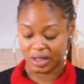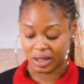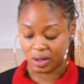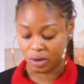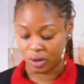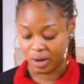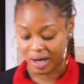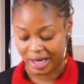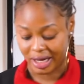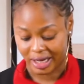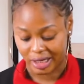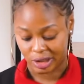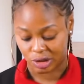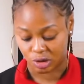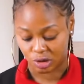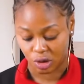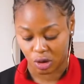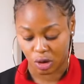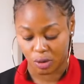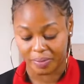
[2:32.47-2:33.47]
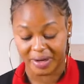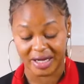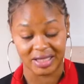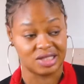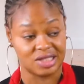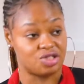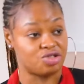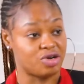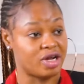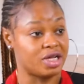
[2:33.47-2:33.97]
go ahead to combine
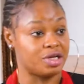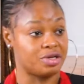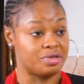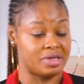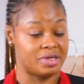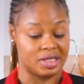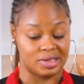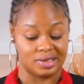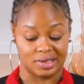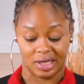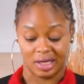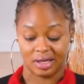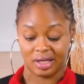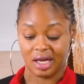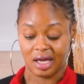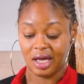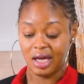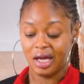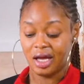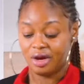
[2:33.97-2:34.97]
the dry ingredients together